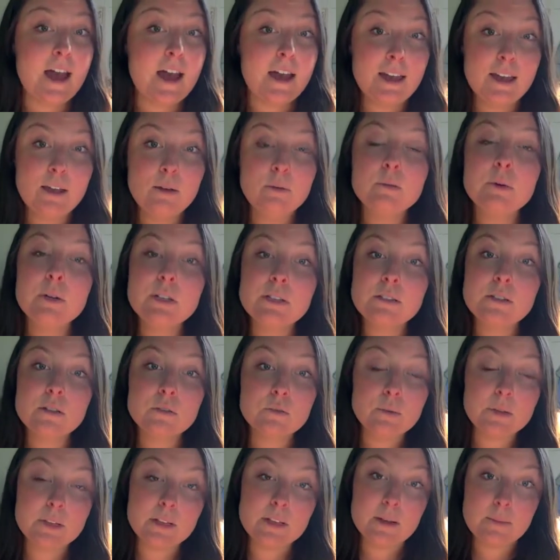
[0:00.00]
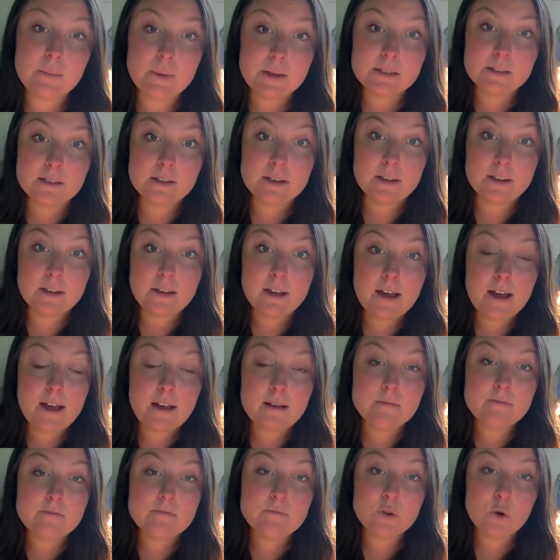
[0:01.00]
It was a really amazing
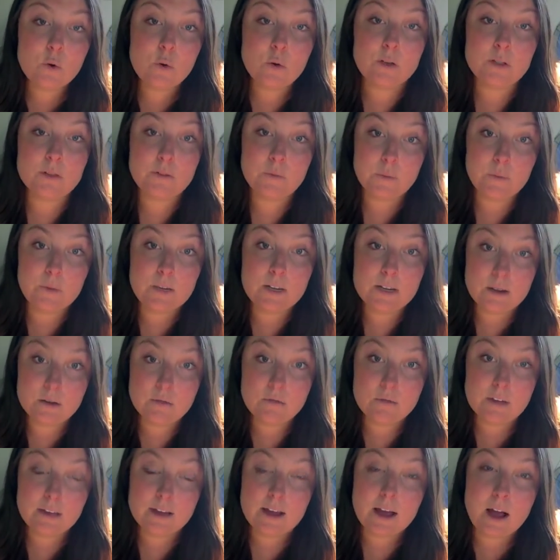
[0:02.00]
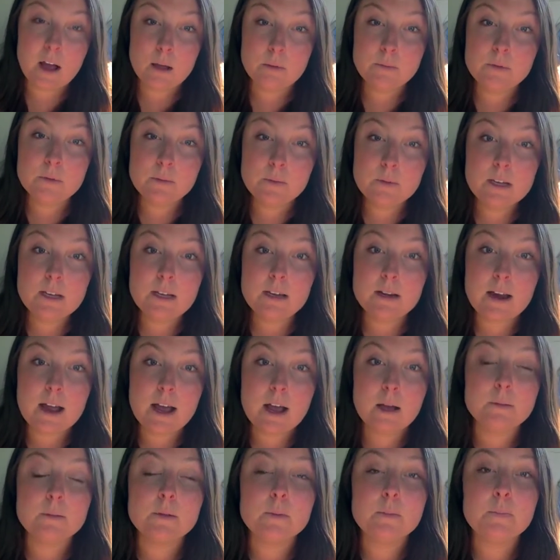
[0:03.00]
course for me, and it really helped me, and it
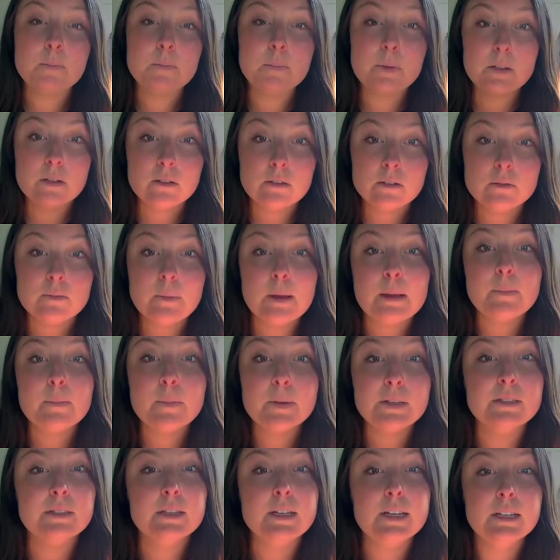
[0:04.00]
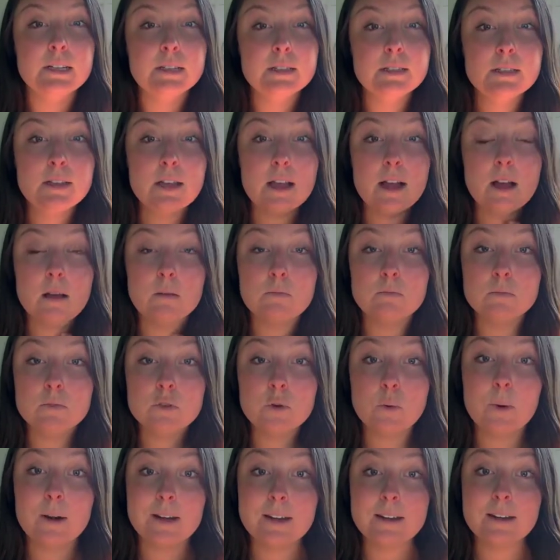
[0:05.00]
helped build my business to
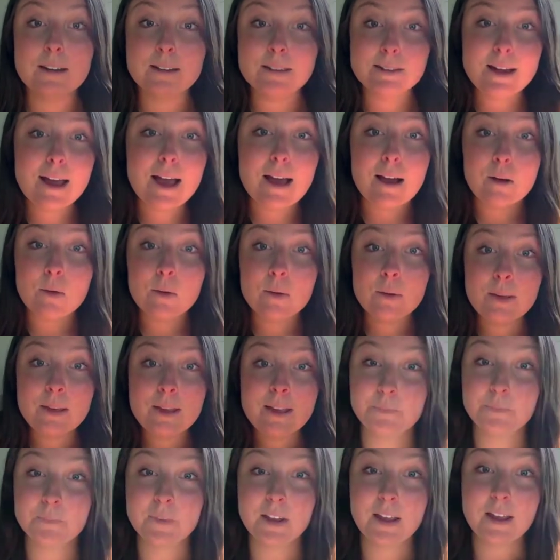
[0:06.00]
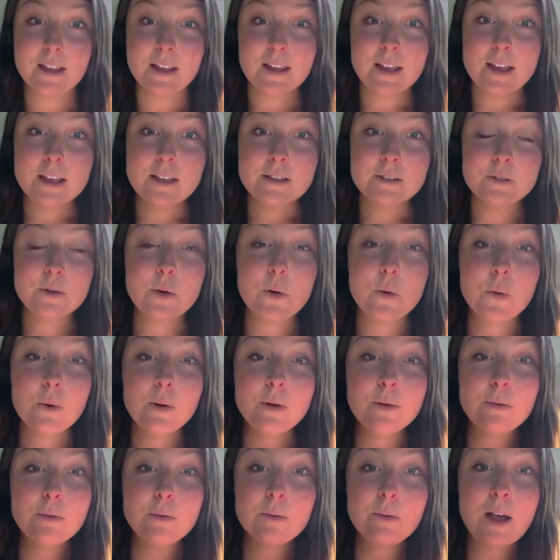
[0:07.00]
what it is now.
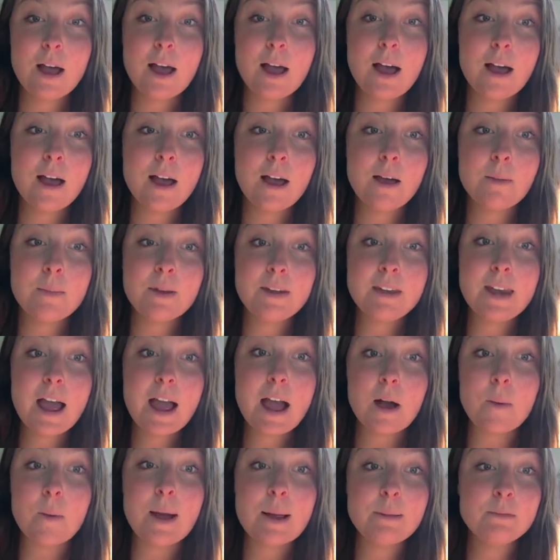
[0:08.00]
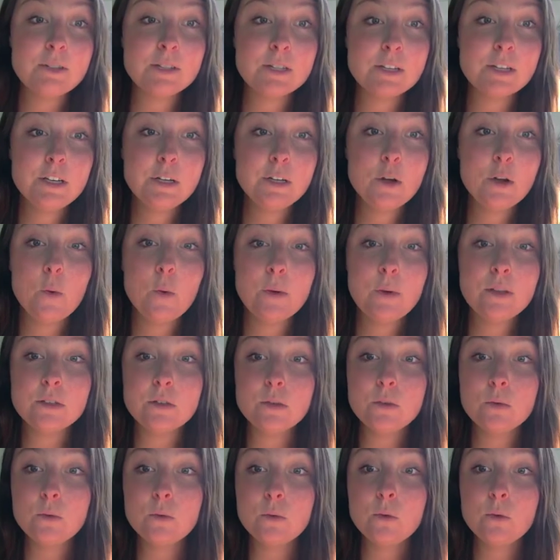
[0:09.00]
So now I'm just going to go
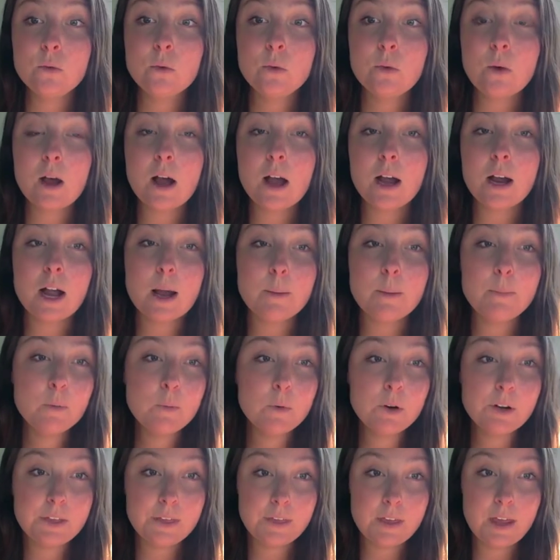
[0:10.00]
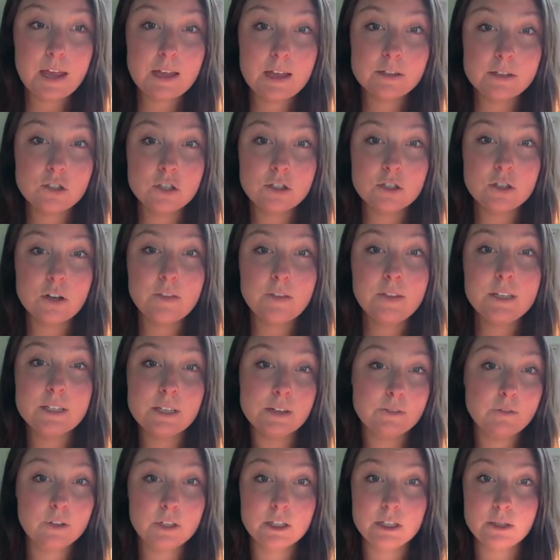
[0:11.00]
into a couple more things just on the
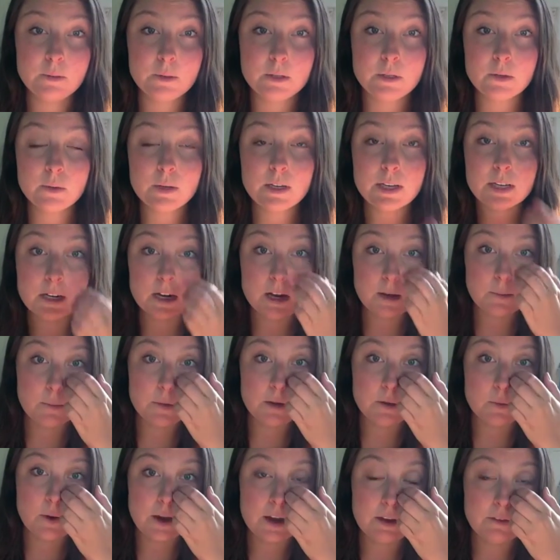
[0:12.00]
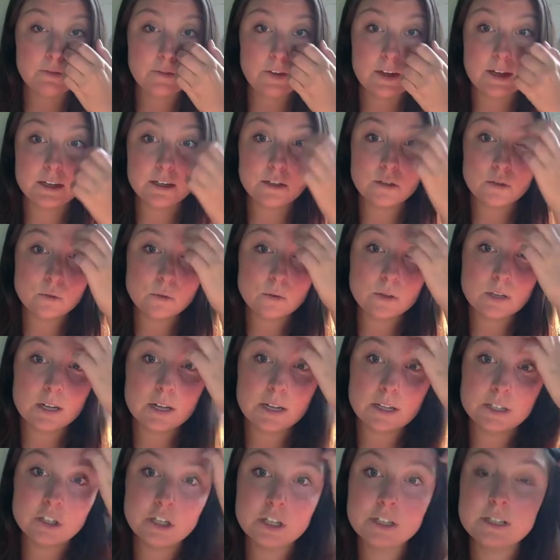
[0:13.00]
difference between a midwife and a
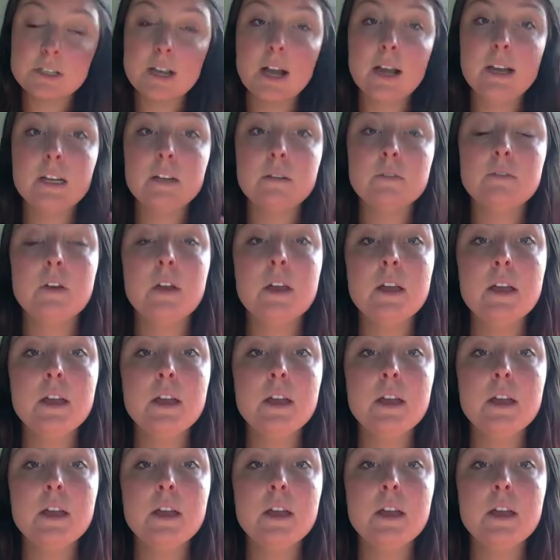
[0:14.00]
doula, just kind of